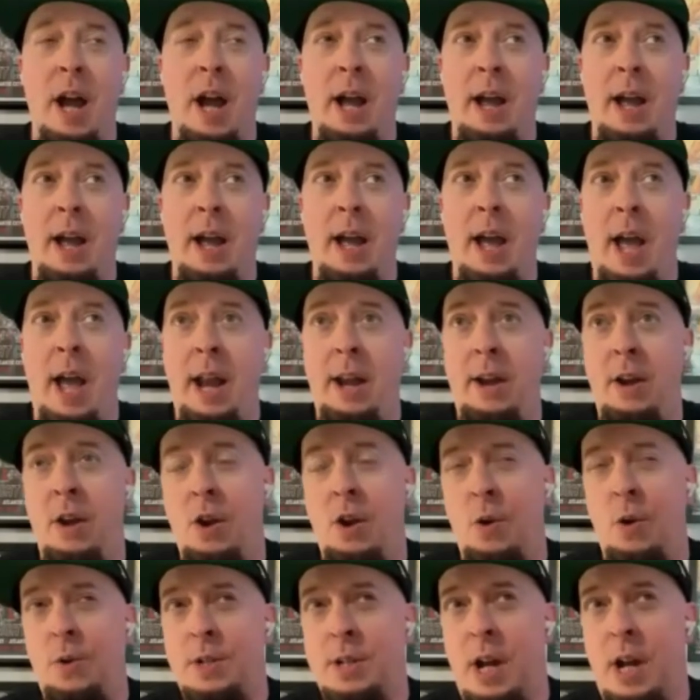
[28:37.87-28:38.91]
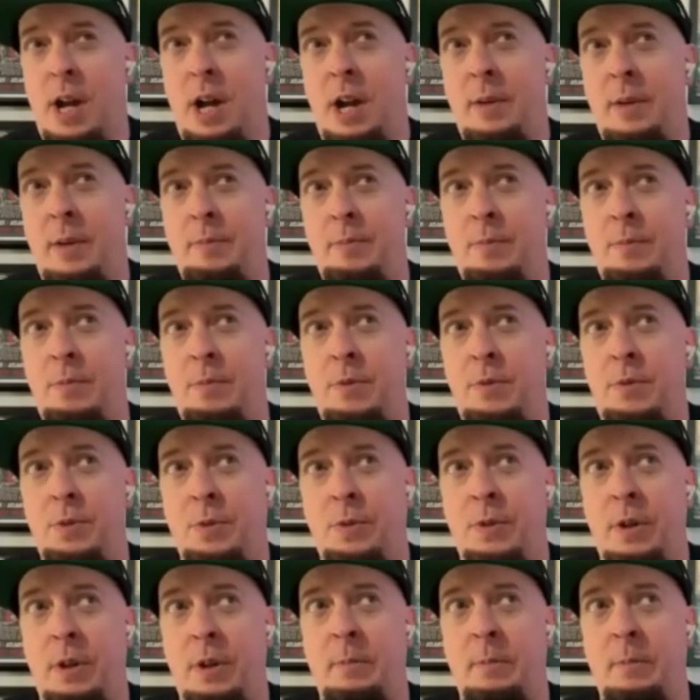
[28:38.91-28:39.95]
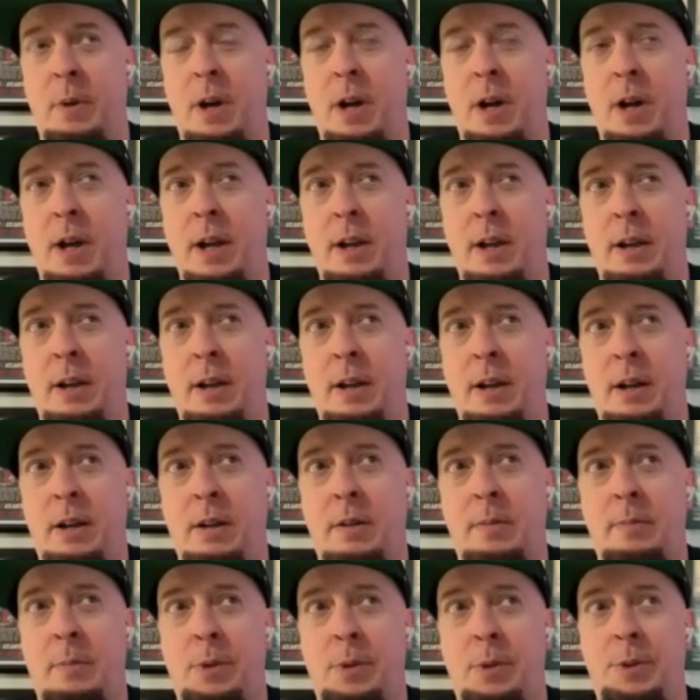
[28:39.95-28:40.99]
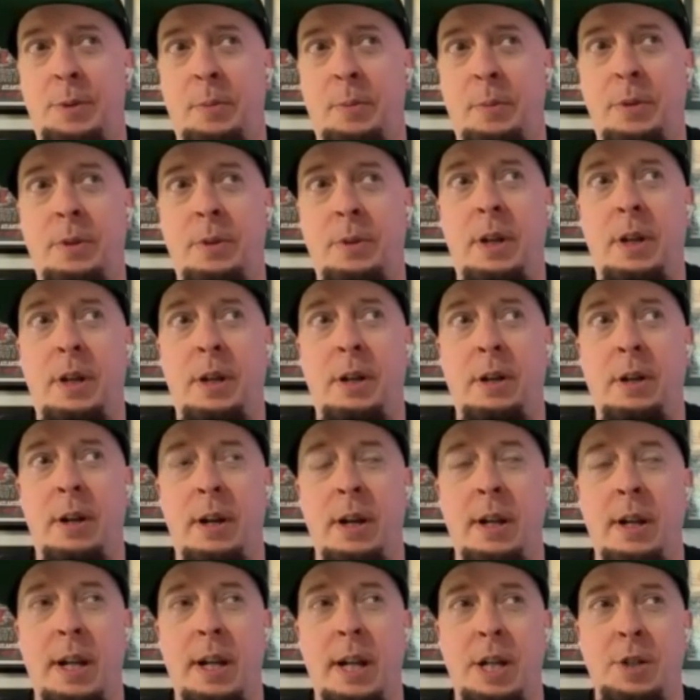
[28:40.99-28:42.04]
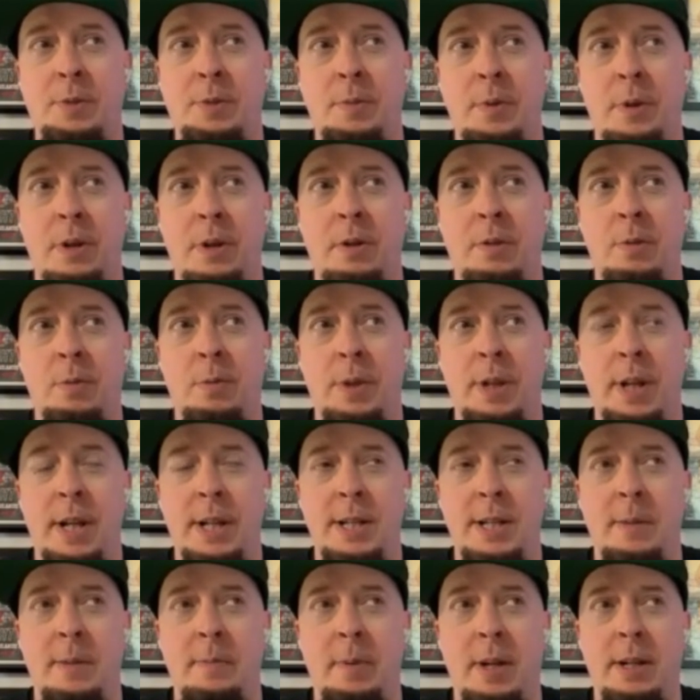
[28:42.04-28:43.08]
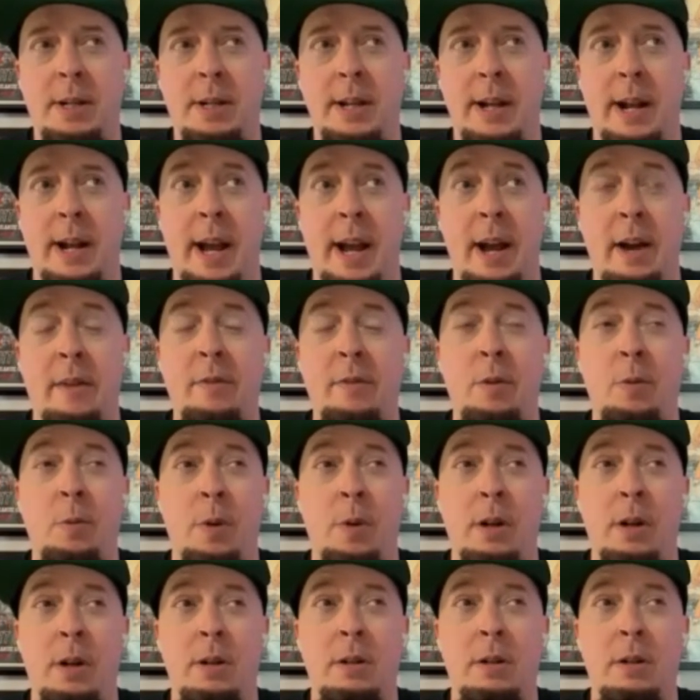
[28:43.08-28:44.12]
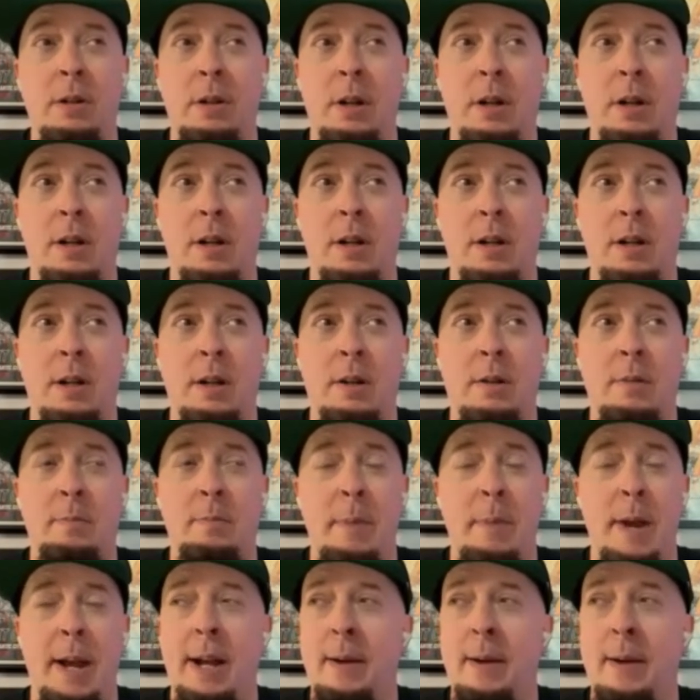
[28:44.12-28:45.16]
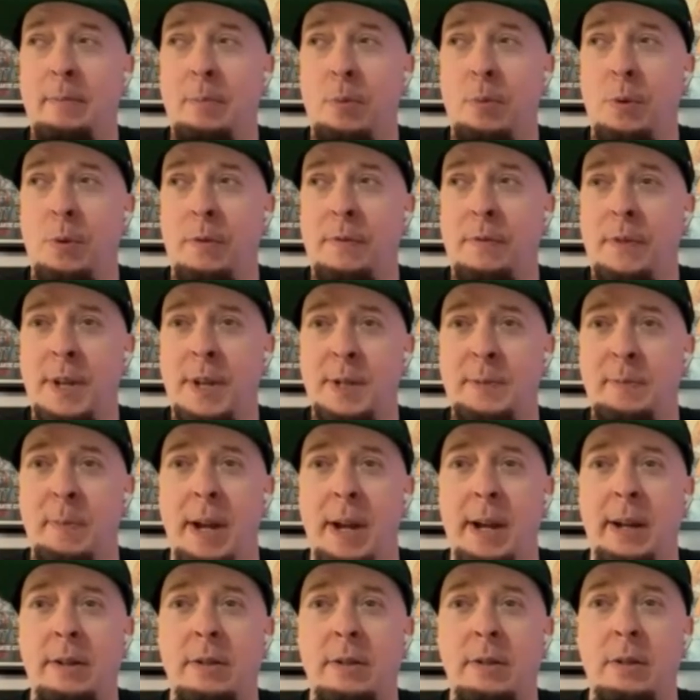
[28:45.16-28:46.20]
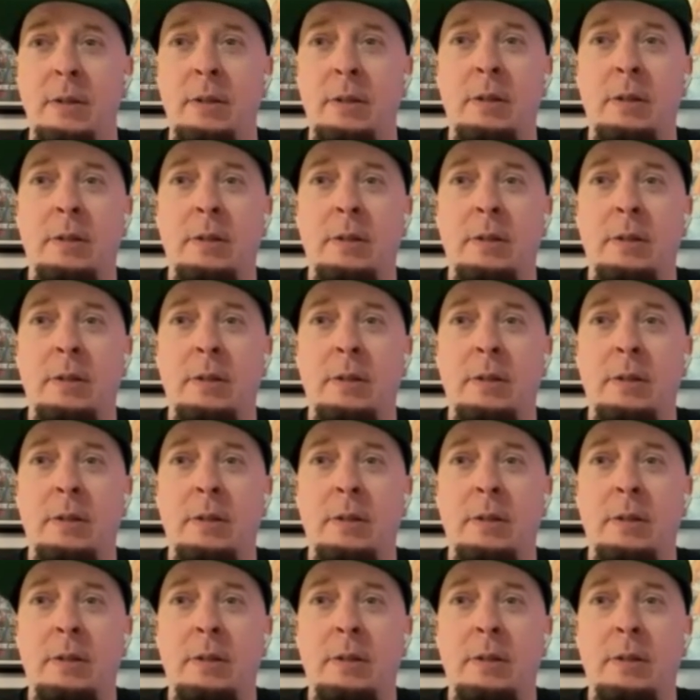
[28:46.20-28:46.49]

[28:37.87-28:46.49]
I at no time during my uh, multiple year engagement with ICP did I ever wear uh, makeup or face paint.